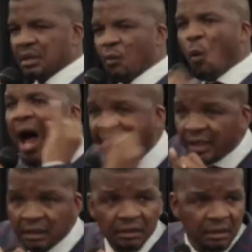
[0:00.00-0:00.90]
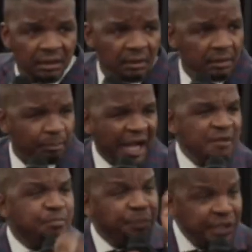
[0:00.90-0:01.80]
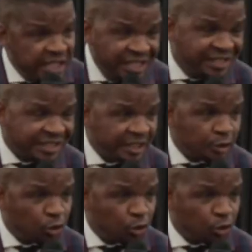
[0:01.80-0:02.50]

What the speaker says: One, by bidize.